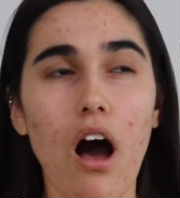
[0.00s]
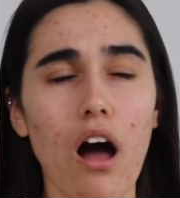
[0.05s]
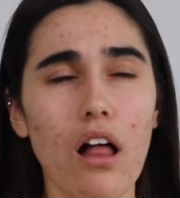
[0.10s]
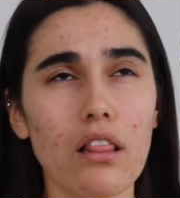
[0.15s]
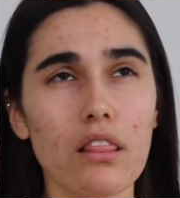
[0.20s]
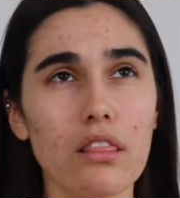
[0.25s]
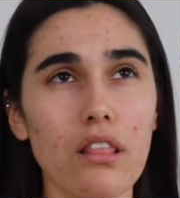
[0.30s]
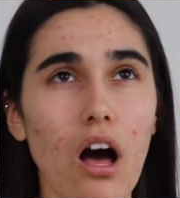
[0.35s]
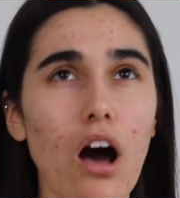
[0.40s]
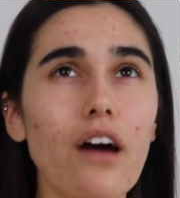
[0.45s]
A
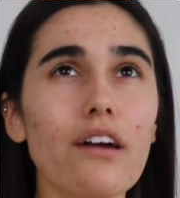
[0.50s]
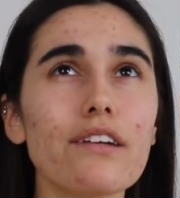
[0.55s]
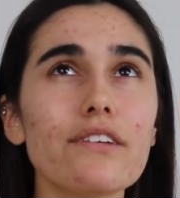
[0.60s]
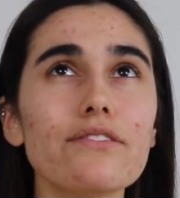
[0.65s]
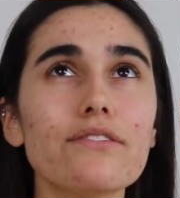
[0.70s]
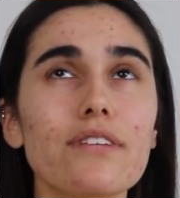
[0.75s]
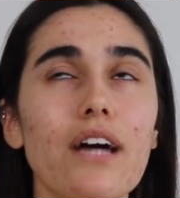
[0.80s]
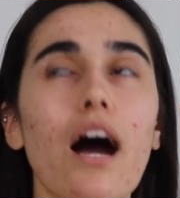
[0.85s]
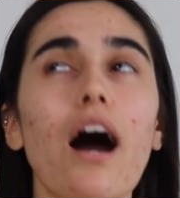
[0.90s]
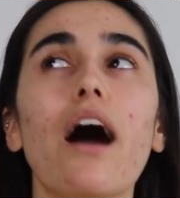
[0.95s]
lot
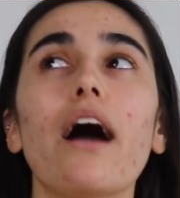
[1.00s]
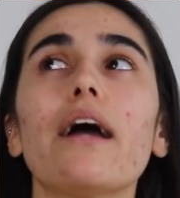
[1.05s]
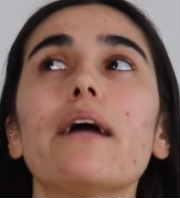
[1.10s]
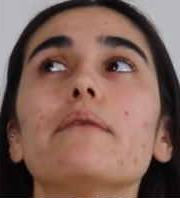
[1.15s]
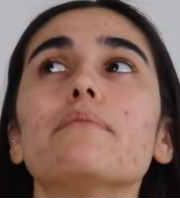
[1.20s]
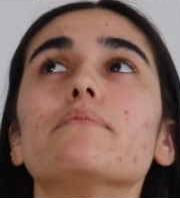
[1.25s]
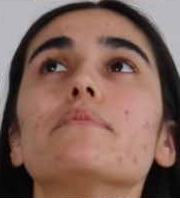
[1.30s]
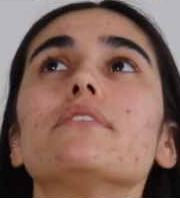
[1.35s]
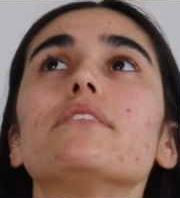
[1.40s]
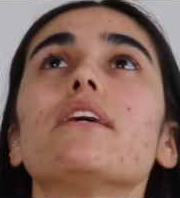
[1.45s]
of
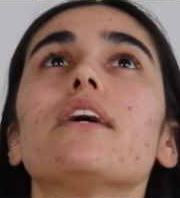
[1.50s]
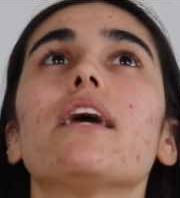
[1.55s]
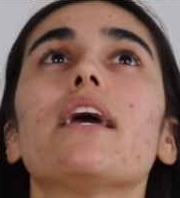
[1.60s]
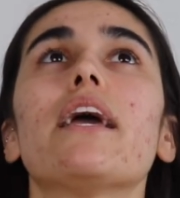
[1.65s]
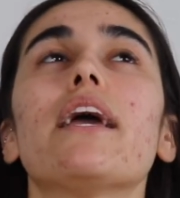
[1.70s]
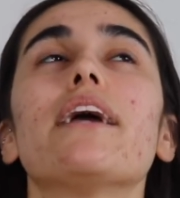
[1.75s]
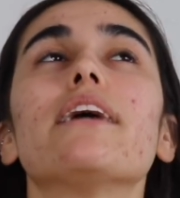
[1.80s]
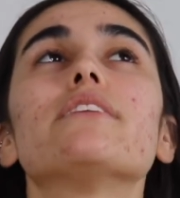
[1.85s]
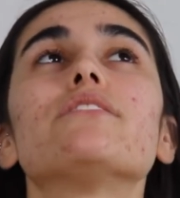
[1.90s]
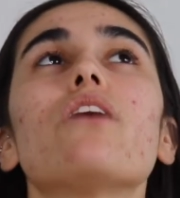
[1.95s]
times
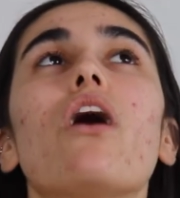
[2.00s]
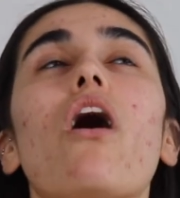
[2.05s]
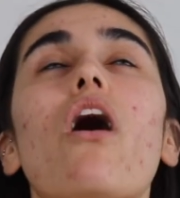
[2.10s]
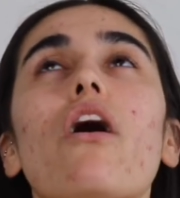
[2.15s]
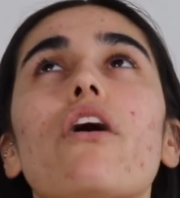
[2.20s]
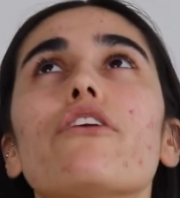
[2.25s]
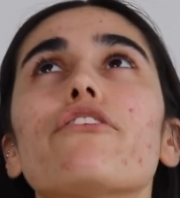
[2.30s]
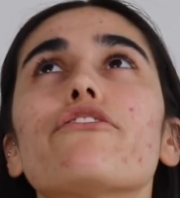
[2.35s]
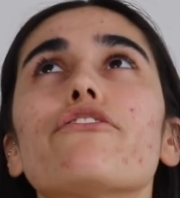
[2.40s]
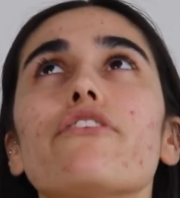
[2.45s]
it's
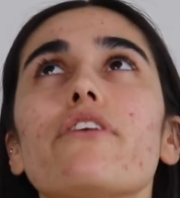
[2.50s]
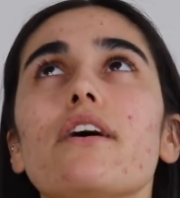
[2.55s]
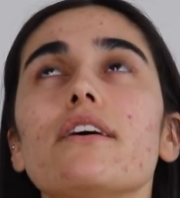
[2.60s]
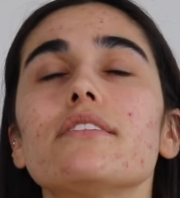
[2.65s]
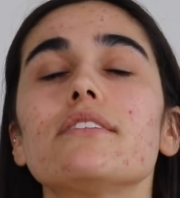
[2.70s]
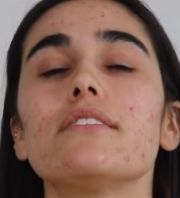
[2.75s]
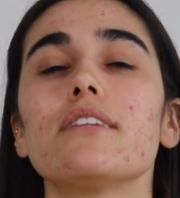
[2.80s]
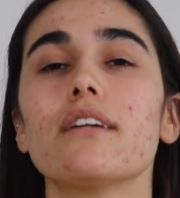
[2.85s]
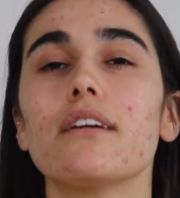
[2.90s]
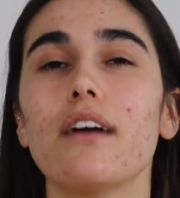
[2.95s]
hard for
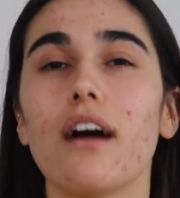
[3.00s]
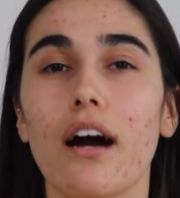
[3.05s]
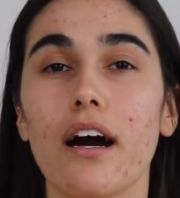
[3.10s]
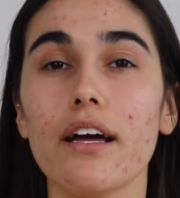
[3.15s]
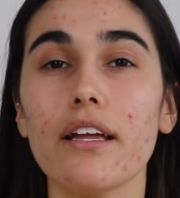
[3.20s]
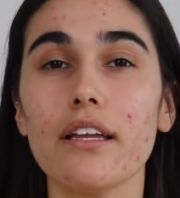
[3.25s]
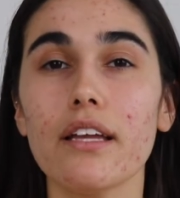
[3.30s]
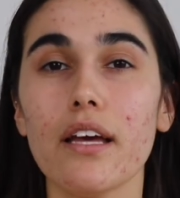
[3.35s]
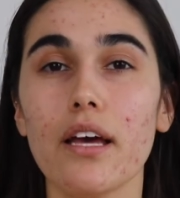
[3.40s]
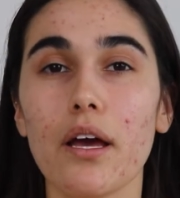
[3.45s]
us to
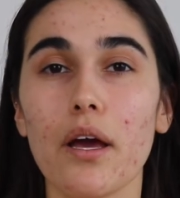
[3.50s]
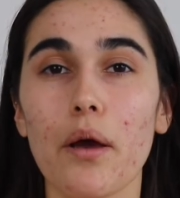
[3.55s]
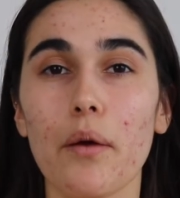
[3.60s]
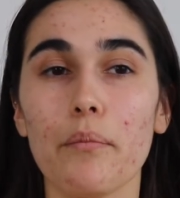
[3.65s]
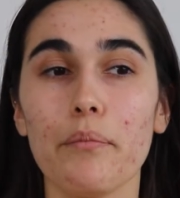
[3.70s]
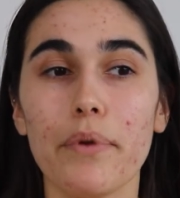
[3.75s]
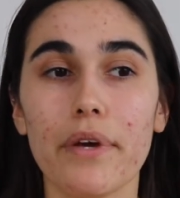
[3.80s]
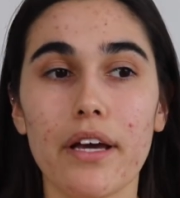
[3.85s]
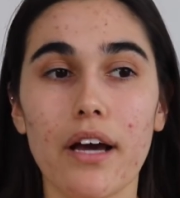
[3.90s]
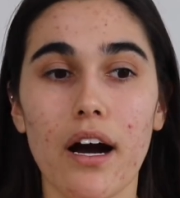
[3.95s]

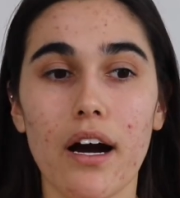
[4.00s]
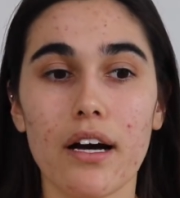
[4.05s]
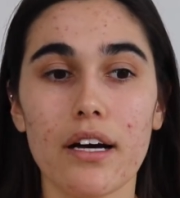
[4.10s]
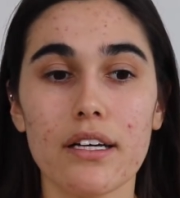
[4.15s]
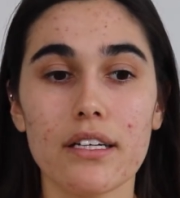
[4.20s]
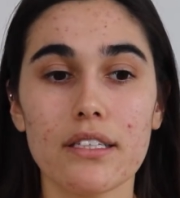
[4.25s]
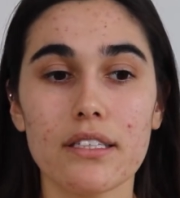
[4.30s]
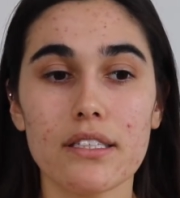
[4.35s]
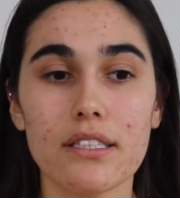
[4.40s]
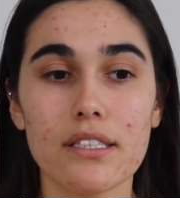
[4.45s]
cut
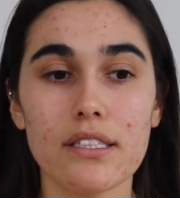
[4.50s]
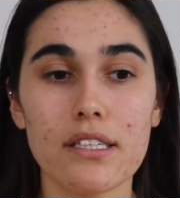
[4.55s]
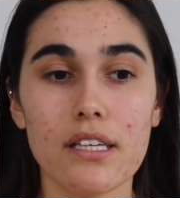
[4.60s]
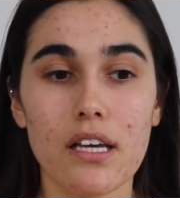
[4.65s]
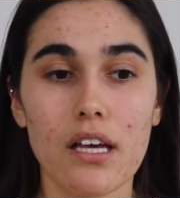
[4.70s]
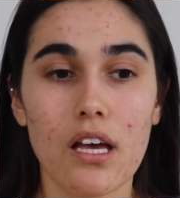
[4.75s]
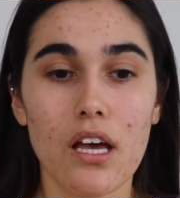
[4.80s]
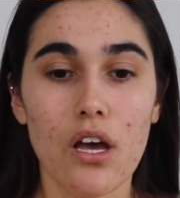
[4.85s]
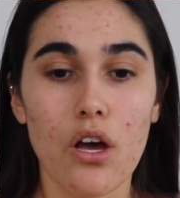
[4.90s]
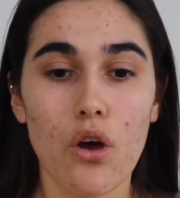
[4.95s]
because
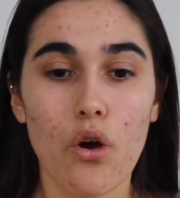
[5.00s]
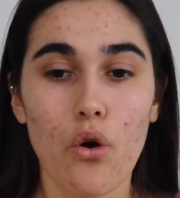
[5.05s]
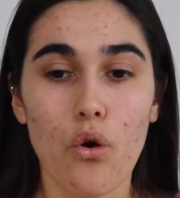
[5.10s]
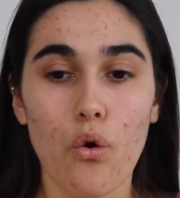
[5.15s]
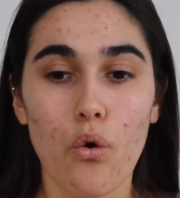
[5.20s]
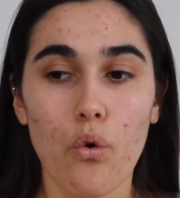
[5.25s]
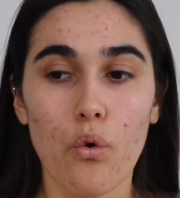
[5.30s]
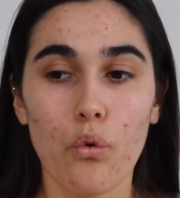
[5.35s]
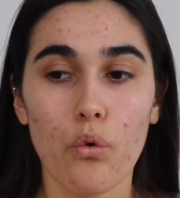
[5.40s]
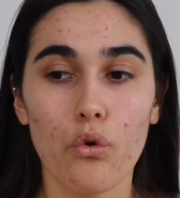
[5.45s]

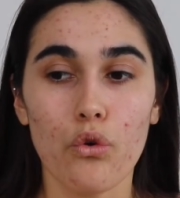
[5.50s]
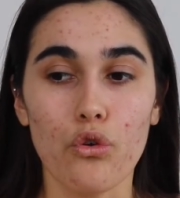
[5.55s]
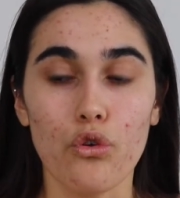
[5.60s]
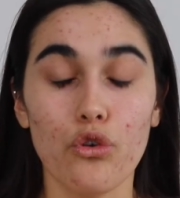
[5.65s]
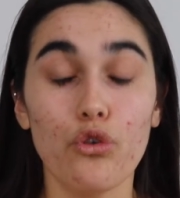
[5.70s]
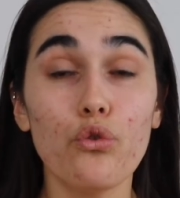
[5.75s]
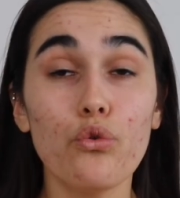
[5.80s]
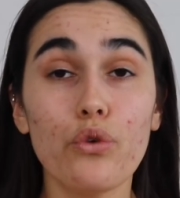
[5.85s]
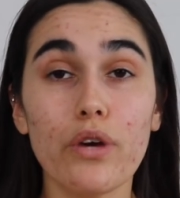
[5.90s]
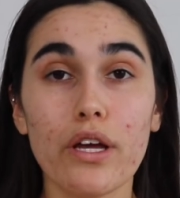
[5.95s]

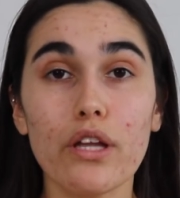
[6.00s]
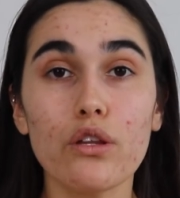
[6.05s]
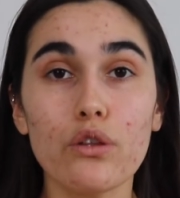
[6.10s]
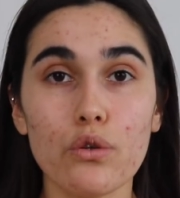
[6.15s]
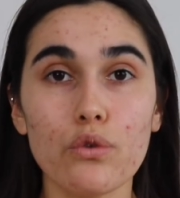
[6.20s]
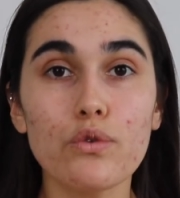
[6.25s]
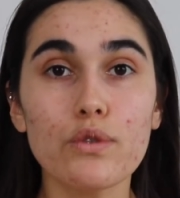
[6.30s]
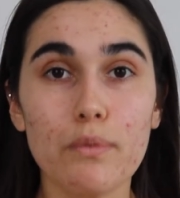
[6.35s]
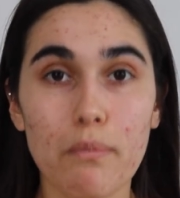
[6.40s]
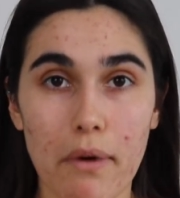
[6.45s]
you can
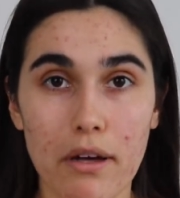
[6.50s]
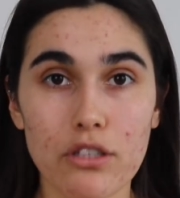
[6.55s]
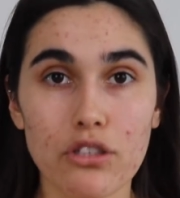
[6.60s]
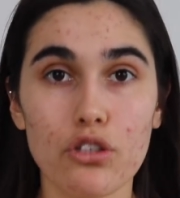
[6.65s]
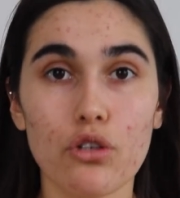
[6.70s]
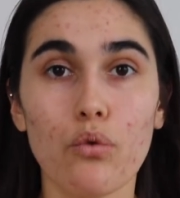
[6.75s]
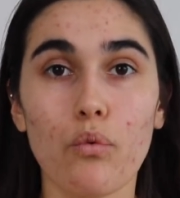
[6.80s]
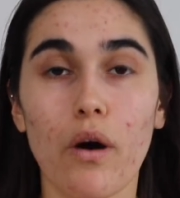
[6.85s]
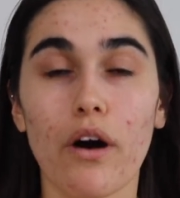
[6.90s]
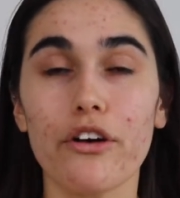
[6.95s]
lose
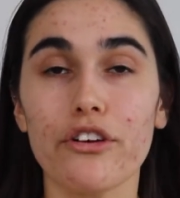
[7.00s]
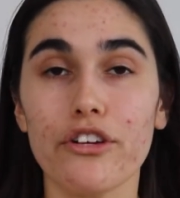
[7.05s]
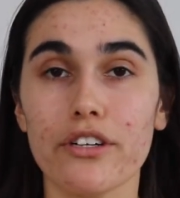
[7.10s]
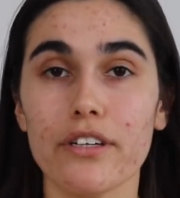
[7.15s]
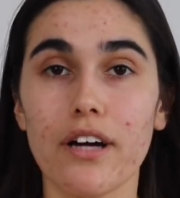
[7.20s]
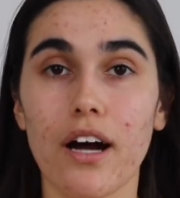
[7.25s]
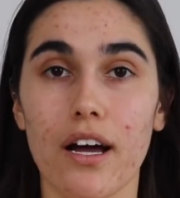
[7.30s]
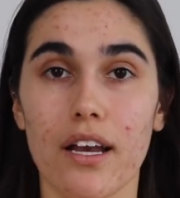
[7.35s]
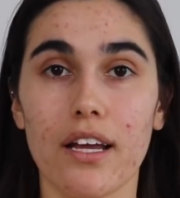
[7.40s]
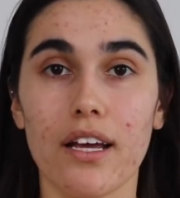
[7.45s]
muscle while you're
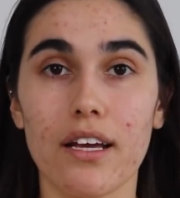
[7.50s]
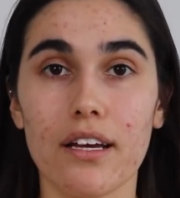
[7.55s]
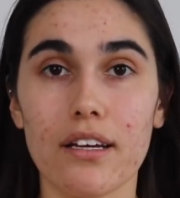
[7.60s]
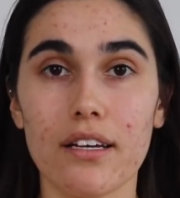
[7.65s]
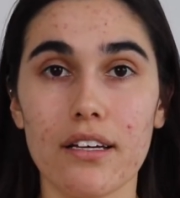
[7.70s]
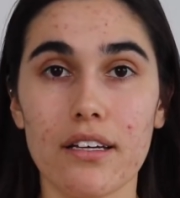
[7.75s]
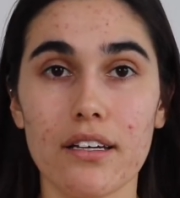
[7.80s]
cutting.